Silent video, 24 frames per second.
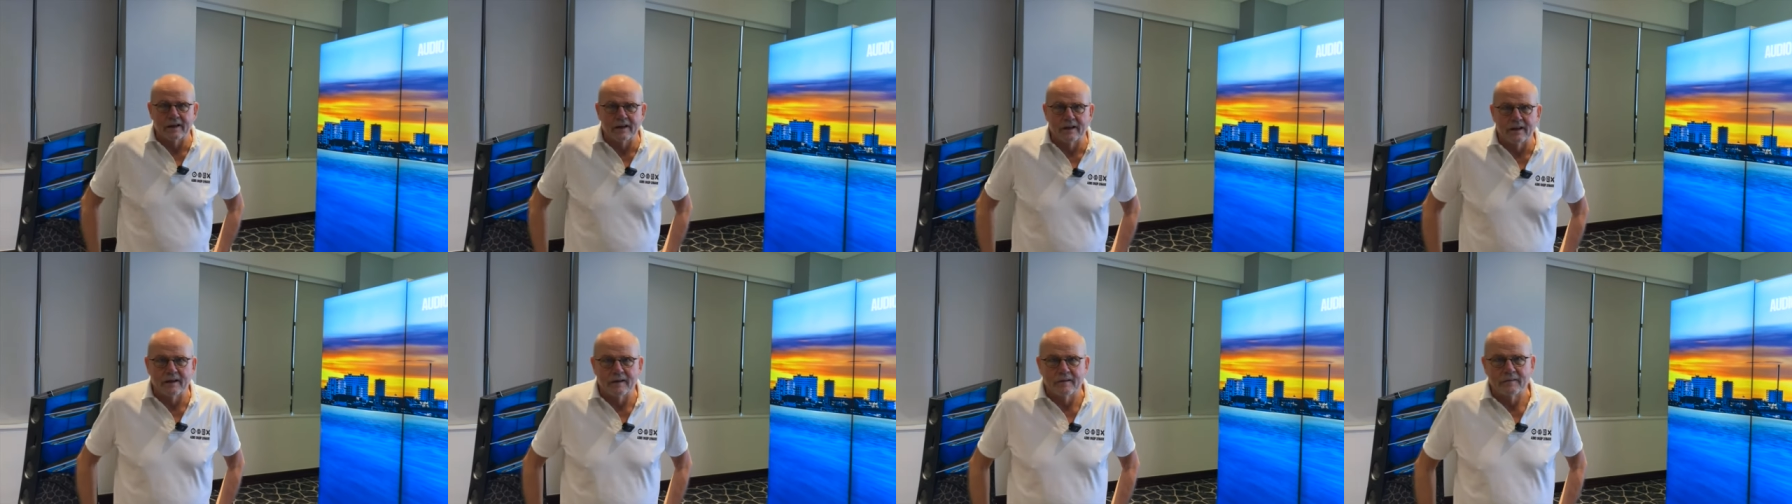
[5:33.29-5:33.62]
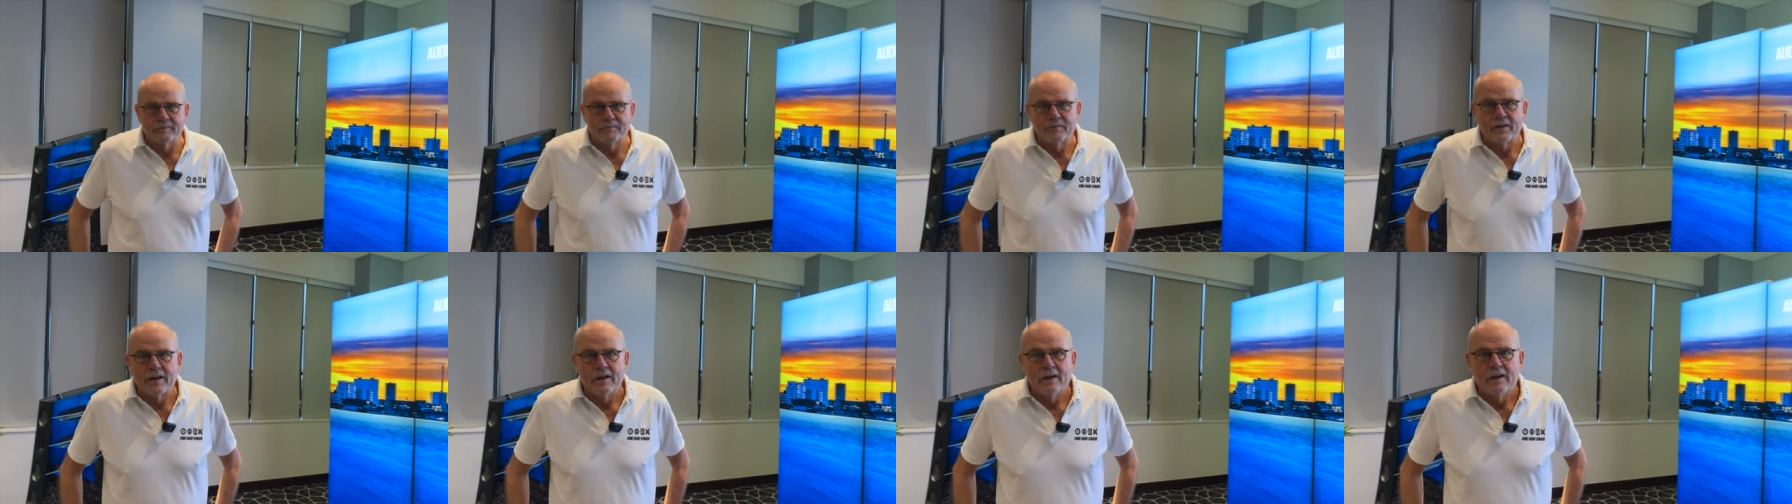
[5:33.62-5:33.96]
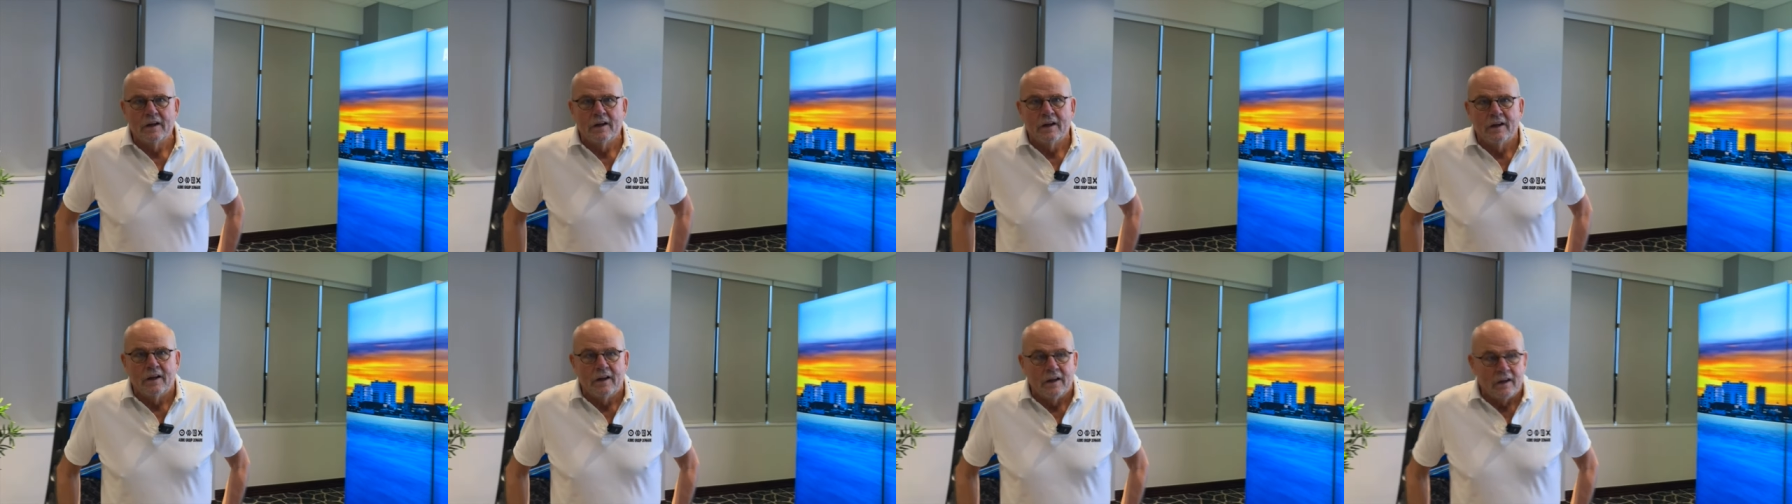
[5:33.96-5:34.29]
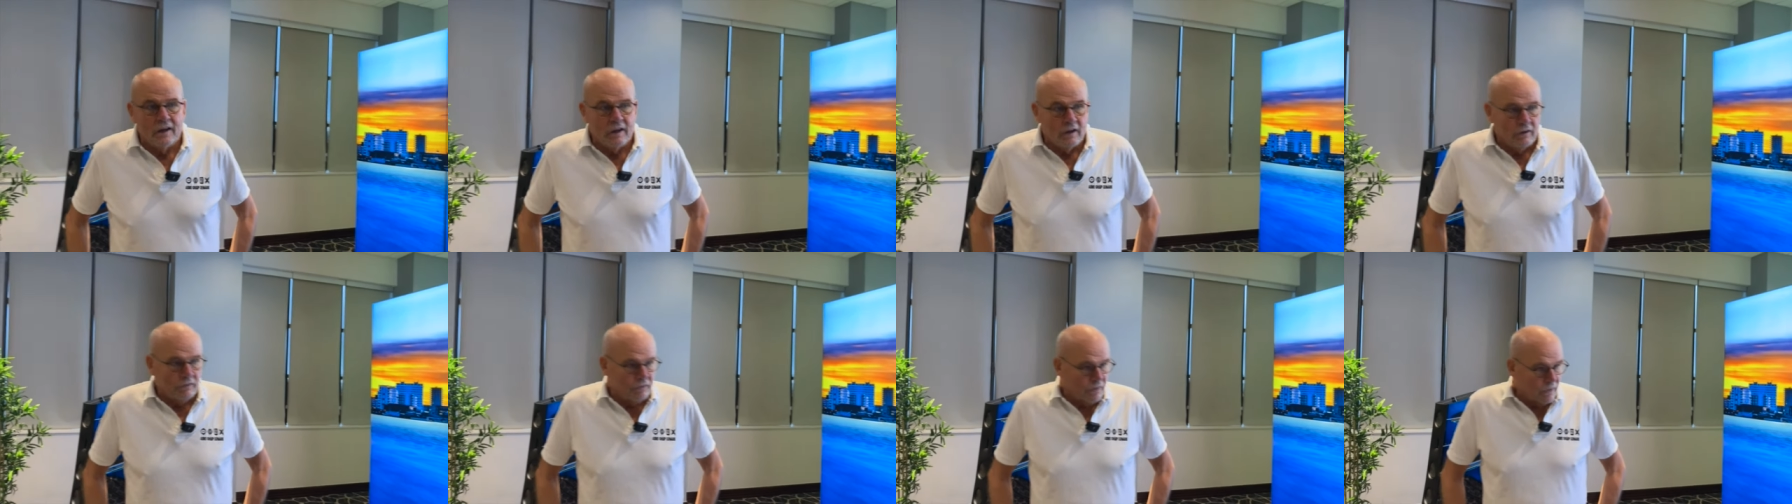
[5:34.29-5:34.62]
uh, uh,
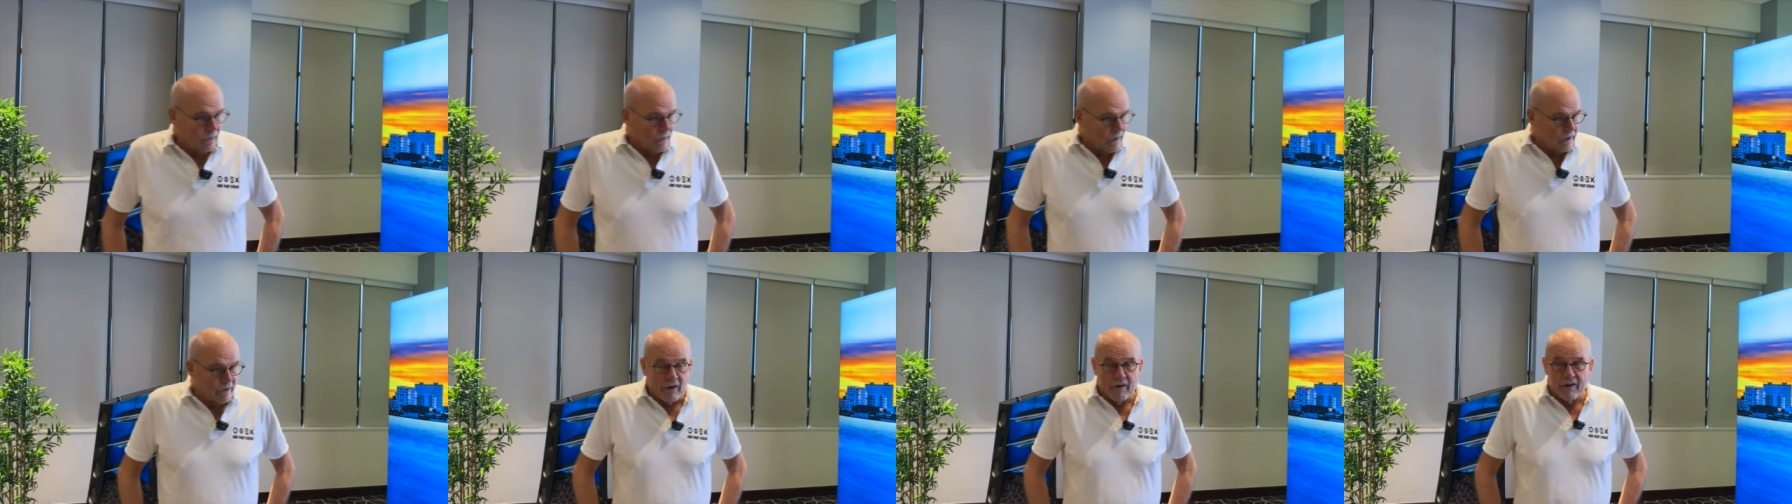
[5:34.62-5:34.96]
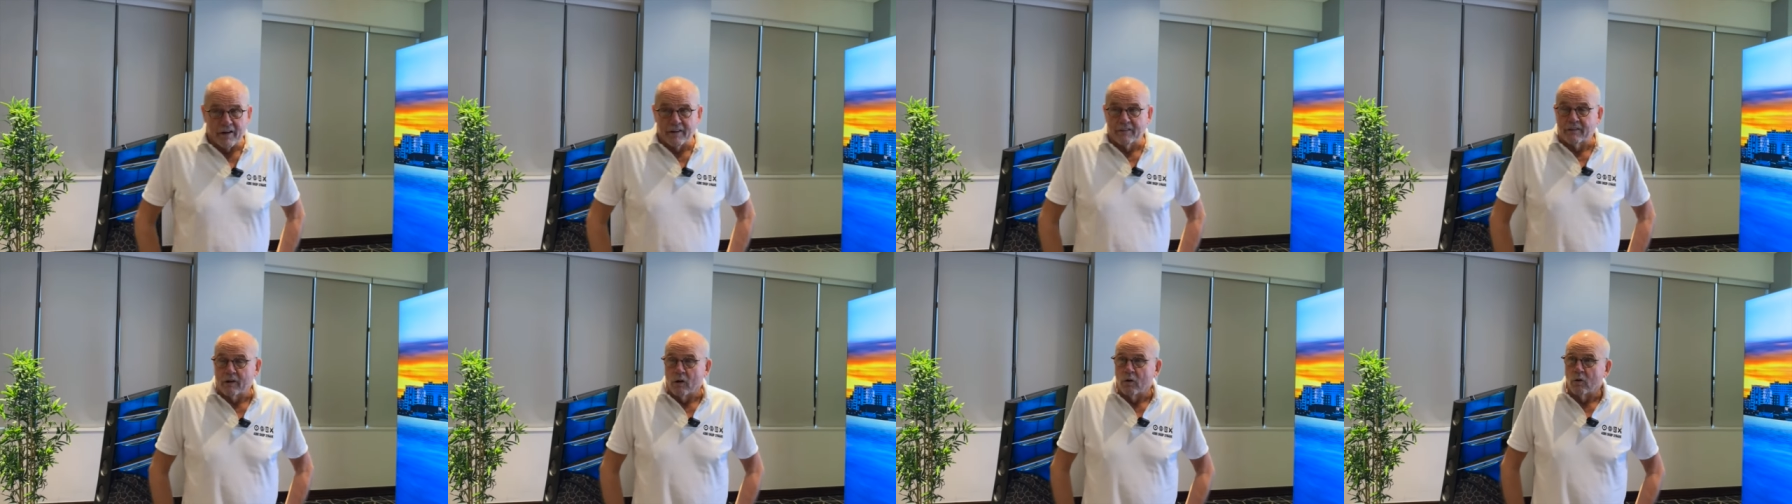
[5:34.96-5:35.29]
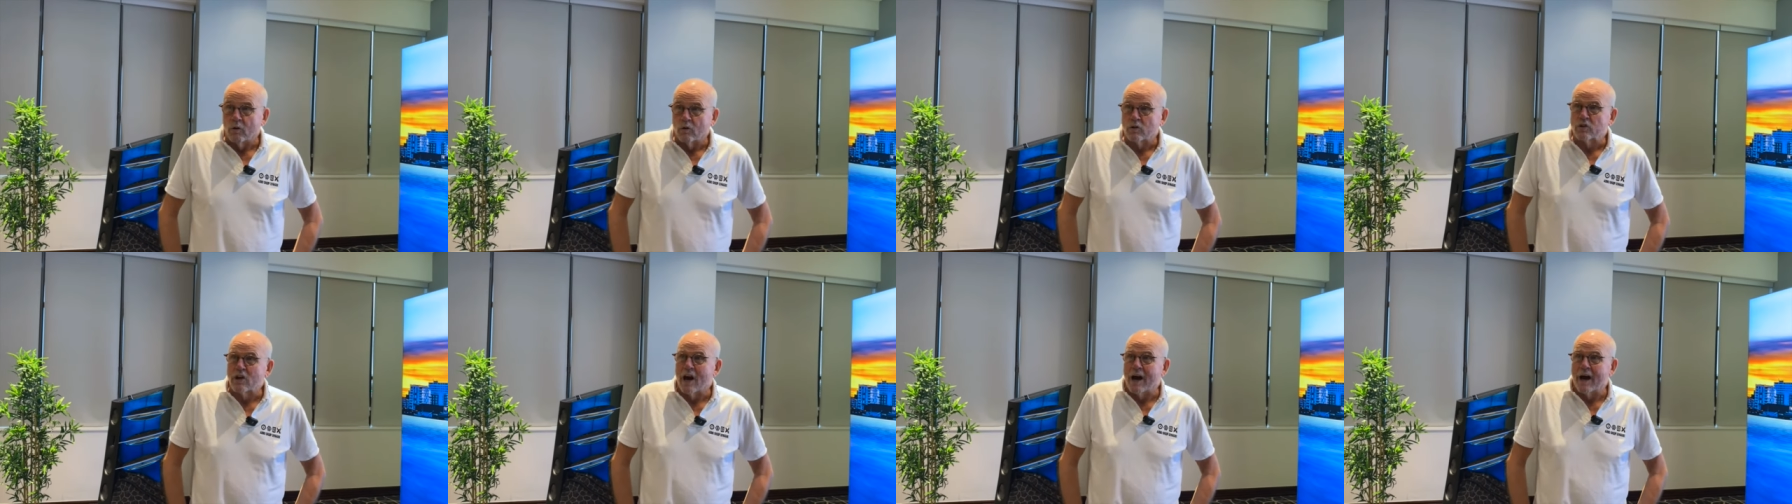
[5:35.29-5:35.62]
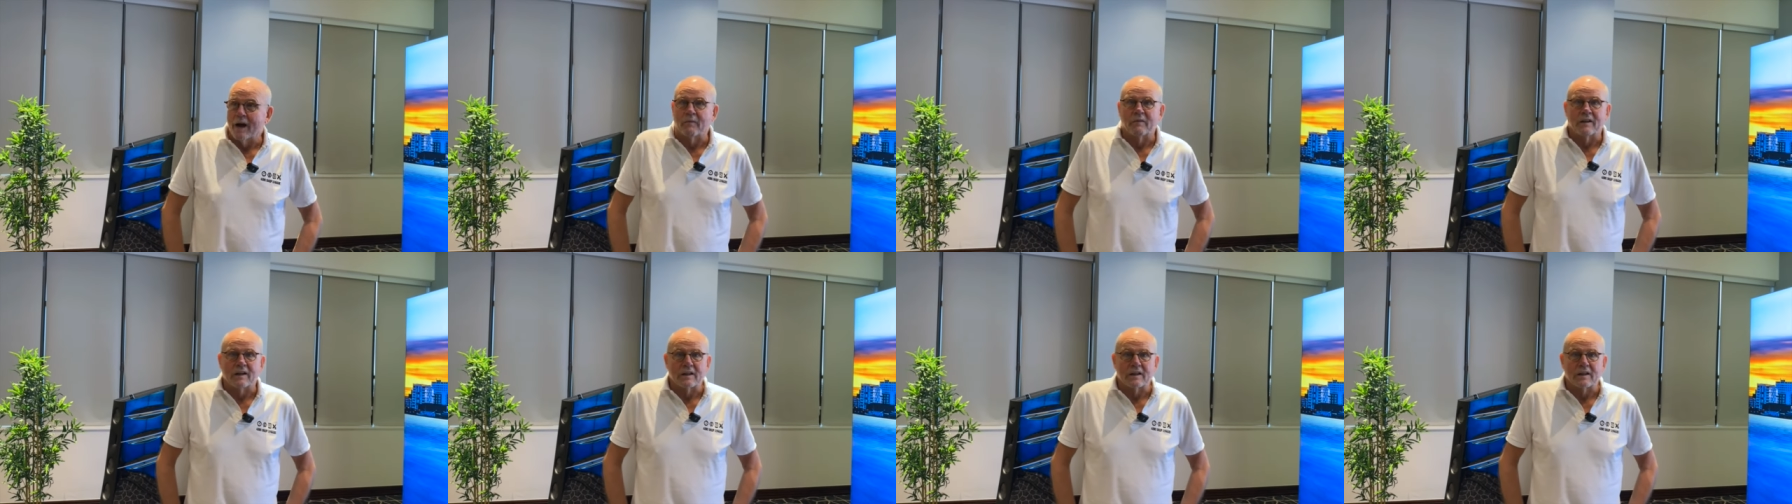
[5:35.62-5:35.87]
full current the whole time,